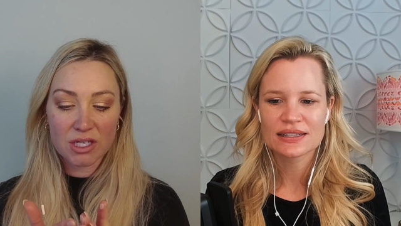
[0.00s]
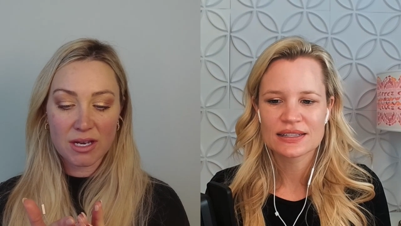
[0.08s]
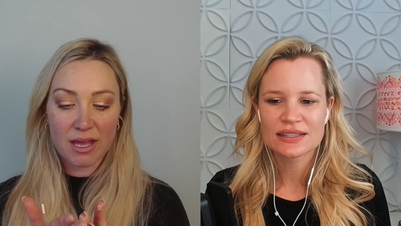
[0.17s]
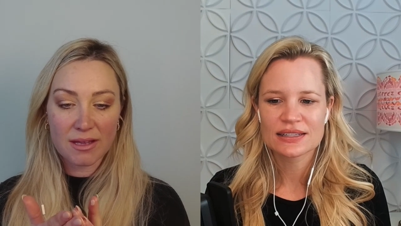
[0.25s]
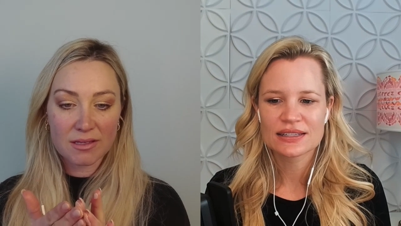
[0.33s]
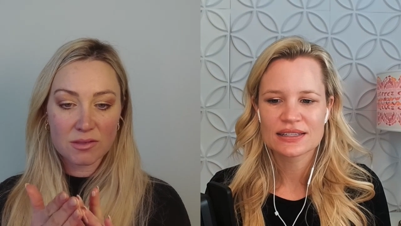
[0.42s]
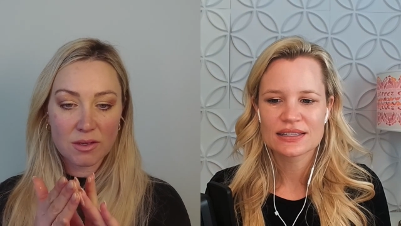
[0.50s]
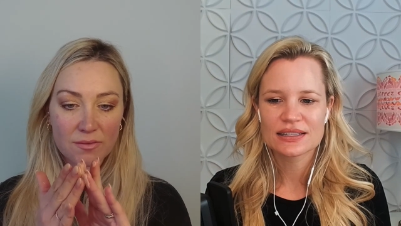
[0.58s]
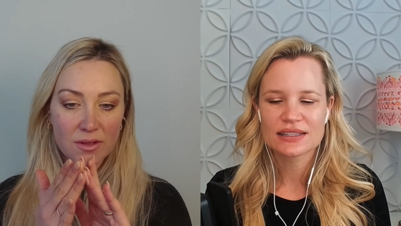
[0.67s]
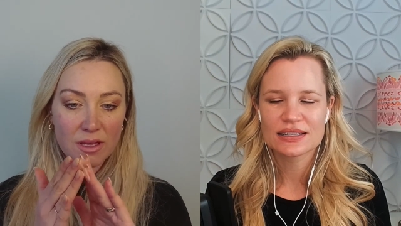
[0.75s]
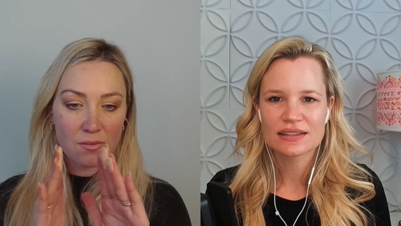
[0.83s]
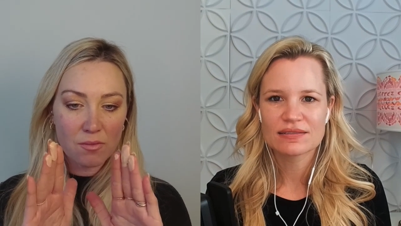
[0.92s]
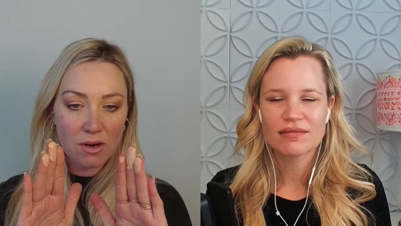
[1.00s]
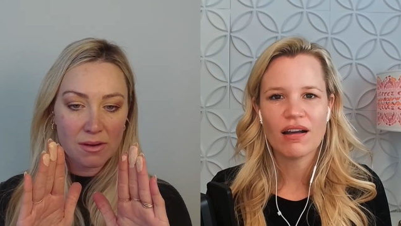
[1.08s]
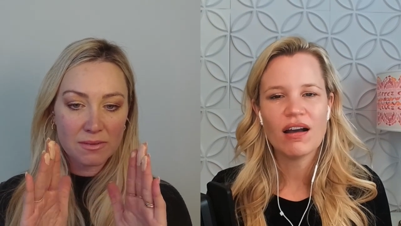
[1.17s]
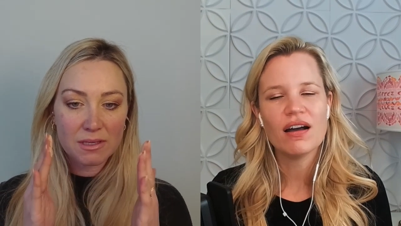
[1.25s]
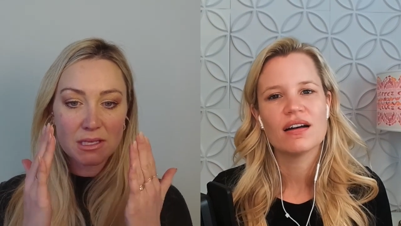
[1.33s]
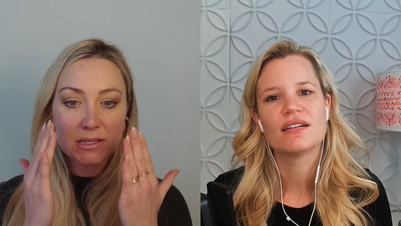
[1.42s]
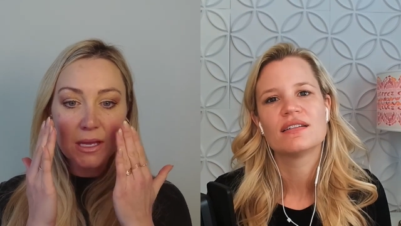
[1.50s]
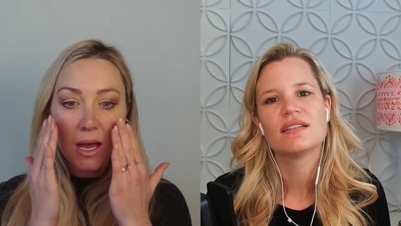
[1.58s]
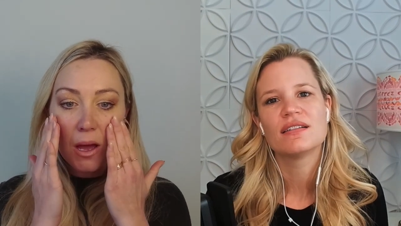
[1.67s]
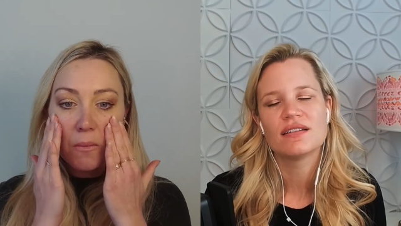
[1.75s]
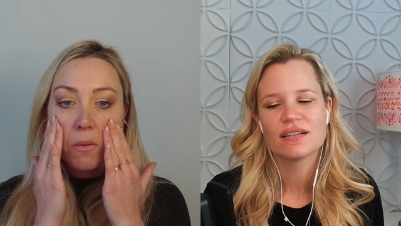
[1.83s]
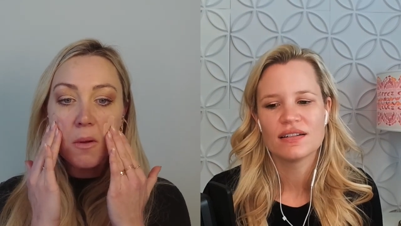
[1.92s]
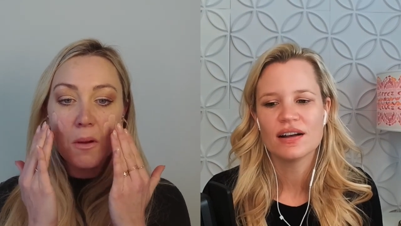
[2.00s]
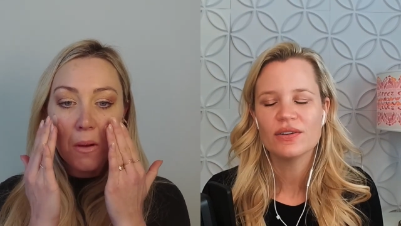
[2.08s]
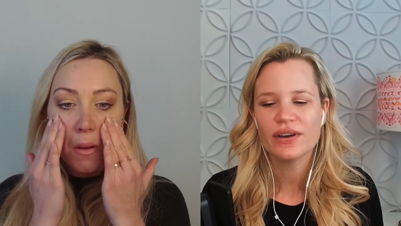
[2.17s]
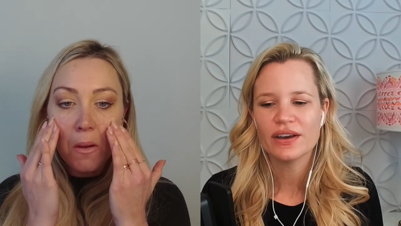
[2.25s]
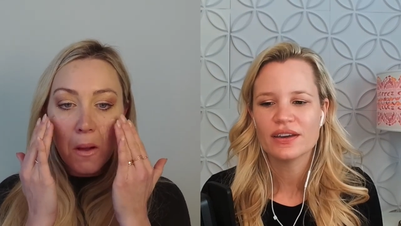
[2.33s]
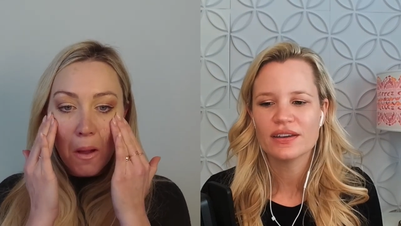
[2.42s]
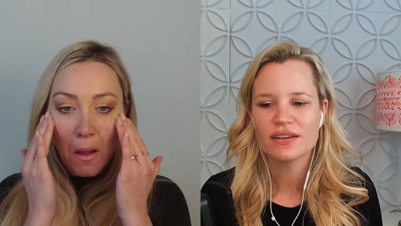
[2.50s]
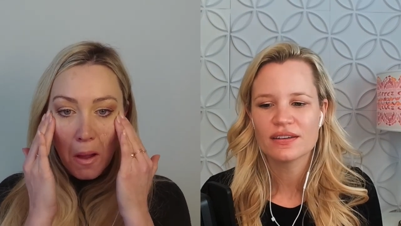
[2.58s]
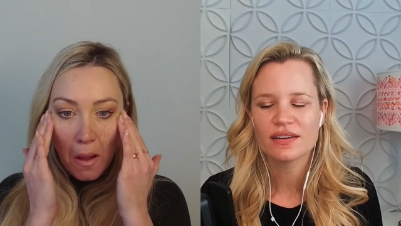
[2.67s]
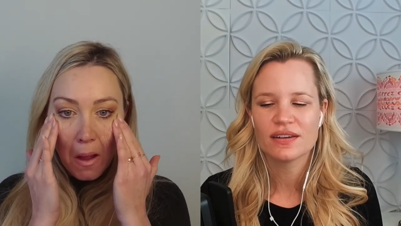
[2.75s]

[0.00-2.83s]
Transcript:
Speaker 1: it in. So I've really warmed huh. this up. Okay.